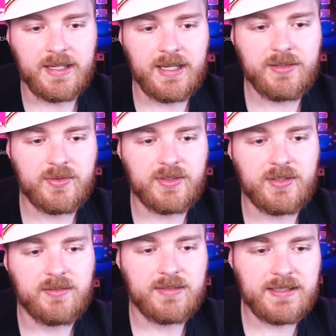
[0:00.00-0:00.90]
And you
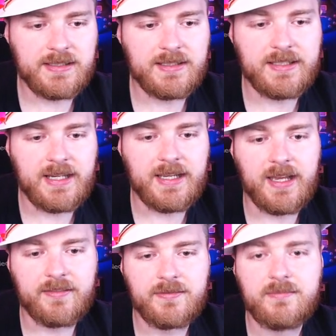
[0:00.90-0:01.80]
see, suddenly I
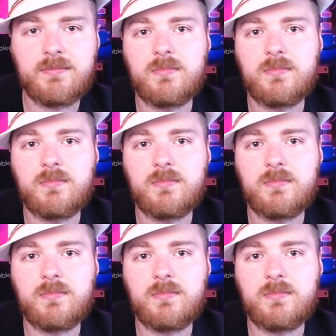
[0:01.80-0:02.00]
have